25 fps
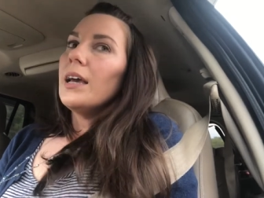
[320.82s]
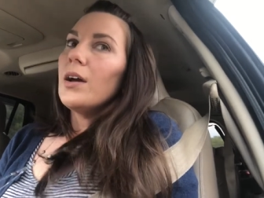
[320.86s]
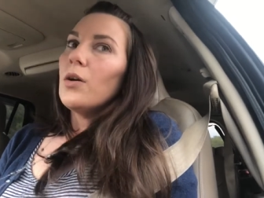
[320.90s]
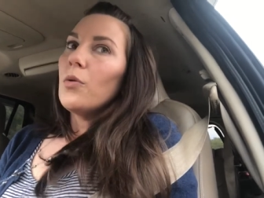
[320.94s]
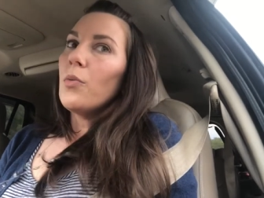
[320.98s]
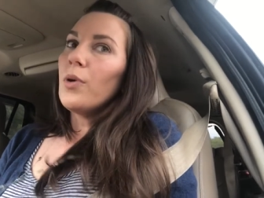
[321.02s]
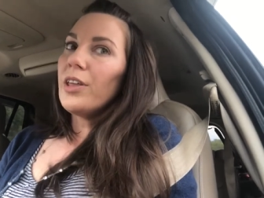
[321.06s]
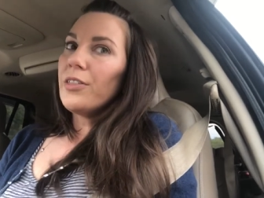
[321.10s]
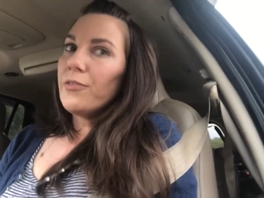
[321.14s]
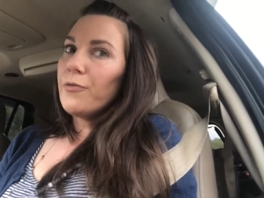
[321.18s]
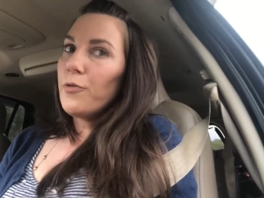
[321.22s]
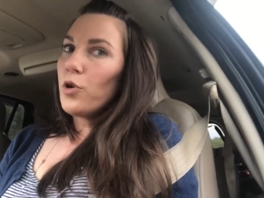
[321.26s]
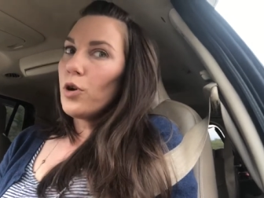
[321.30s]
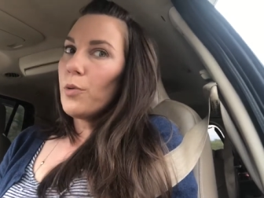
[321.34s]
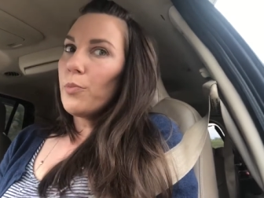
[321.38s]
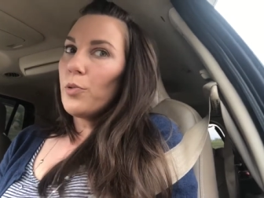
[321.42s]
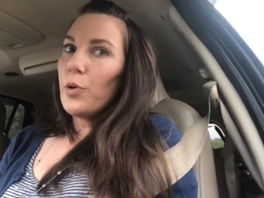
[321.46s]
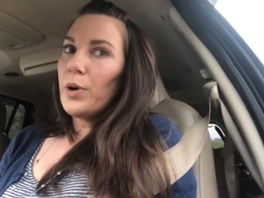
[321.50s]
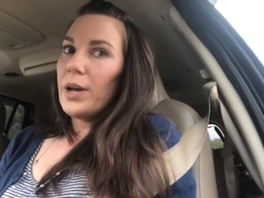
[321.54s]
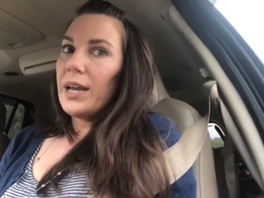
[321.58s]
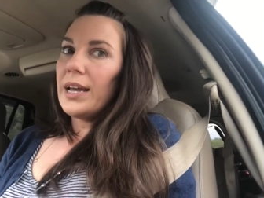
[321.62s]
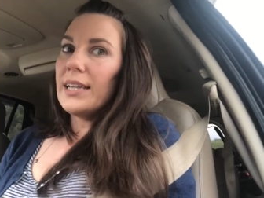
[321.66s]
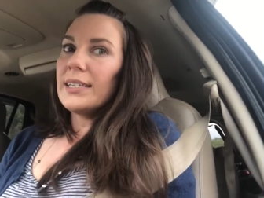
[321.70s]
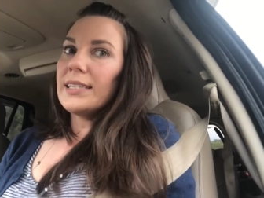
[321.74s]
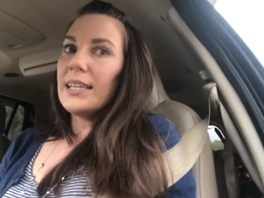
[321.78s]
with four
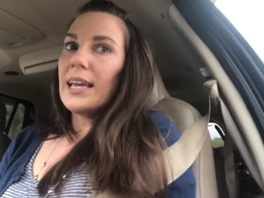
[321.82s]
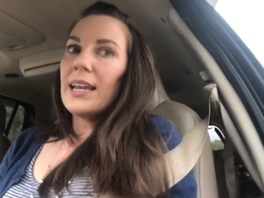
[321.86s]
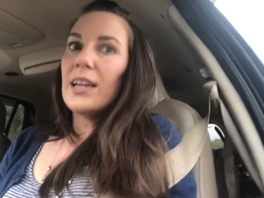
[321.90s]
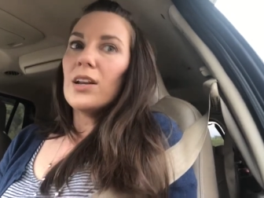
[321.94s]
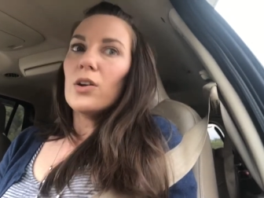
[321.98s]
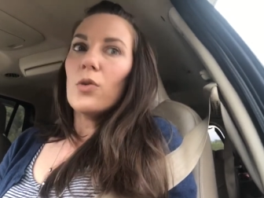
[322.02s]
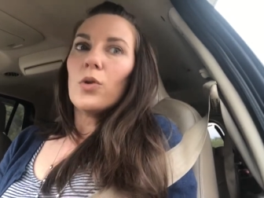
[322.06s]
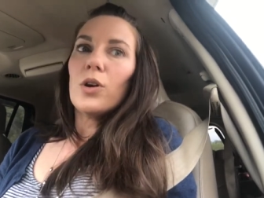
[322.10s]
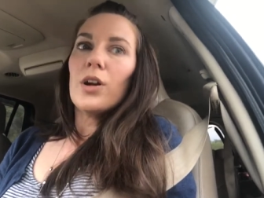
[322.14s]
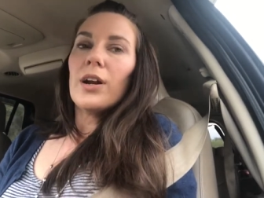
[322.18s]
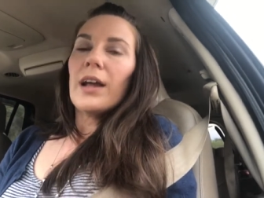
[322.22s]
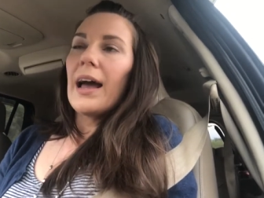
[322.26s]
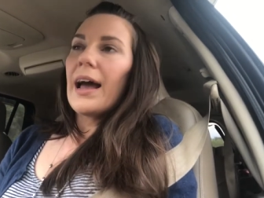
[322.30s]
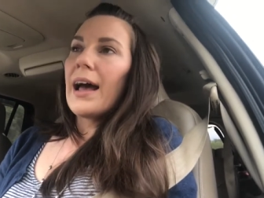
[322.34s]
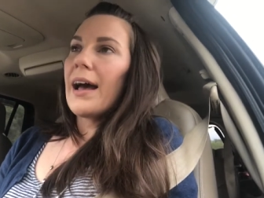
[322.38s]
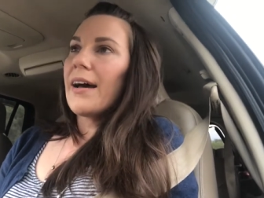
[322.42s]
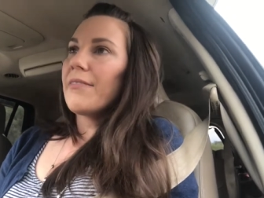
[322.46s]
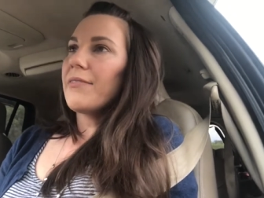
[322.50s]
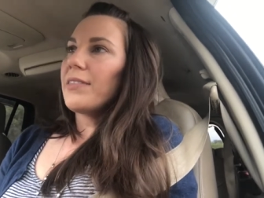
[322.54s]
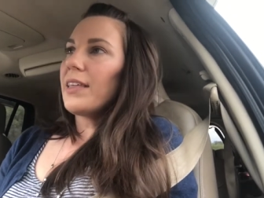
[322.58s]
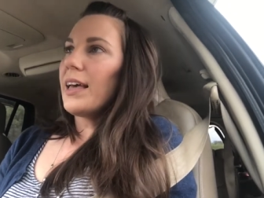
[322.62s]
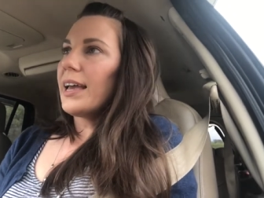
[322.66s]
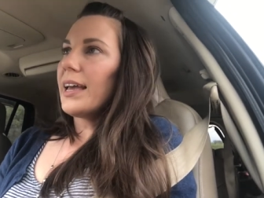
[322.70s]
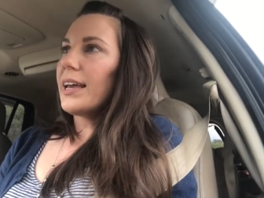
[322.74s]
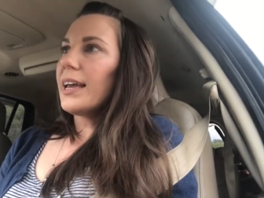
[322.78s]
boys, and in order to
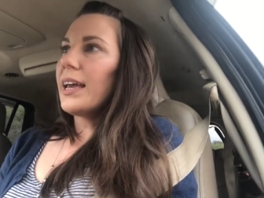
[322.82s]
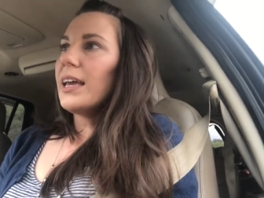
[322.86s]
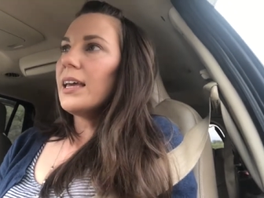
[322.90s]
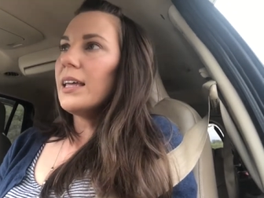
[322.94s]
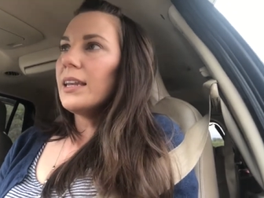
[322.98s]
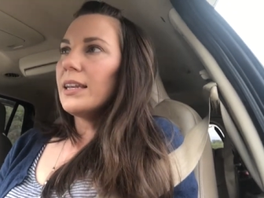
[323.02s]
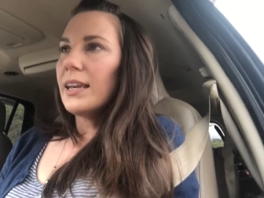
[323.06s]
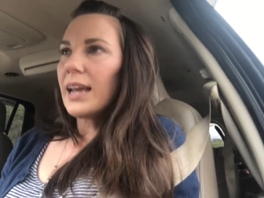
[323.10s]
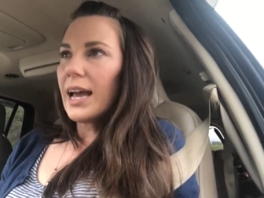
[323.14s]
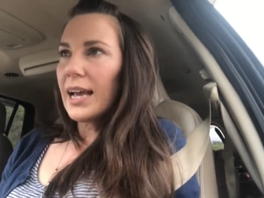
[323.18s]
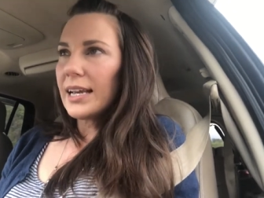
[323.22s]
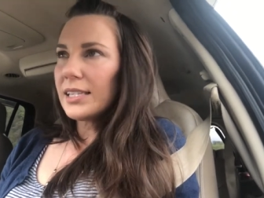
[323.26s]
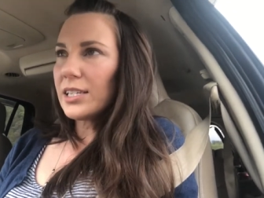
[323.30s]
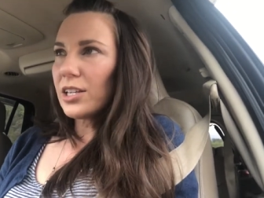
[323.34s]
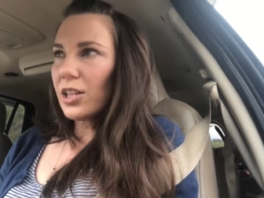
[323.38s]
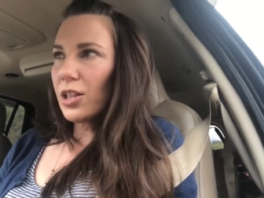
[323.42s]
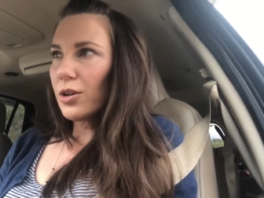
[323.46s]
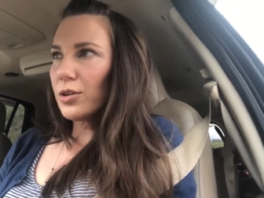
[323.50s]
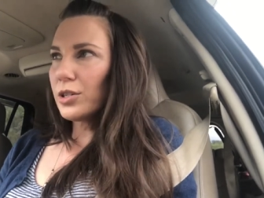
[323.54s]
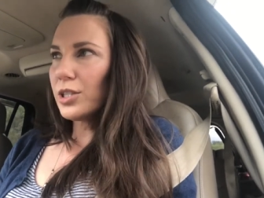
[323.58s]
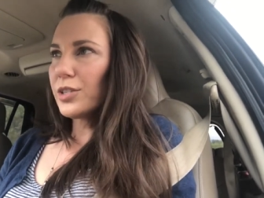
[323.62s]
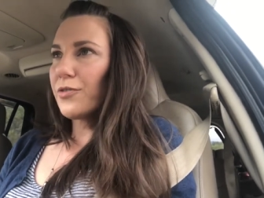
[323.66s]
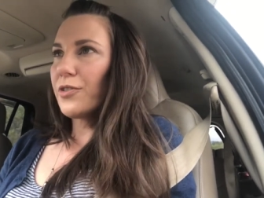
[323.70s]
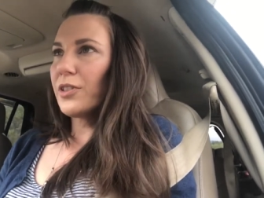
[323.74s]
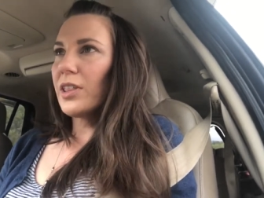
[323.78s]
have like nice
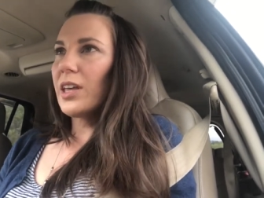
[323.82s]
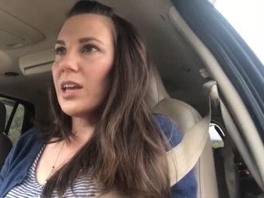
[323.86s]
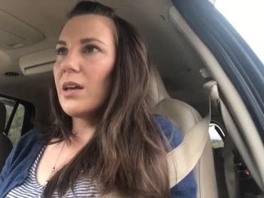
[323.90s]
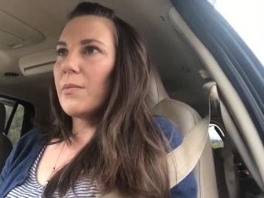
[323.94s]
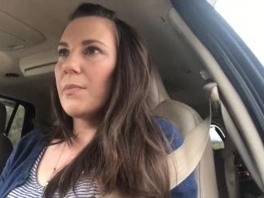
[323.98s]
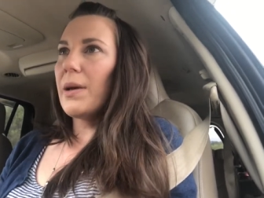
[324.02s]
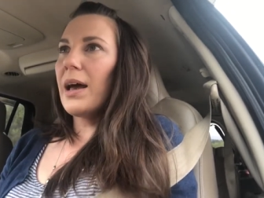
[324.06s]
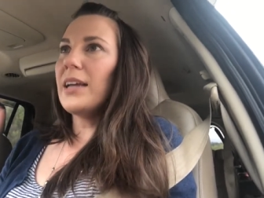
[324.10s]
clothes for them,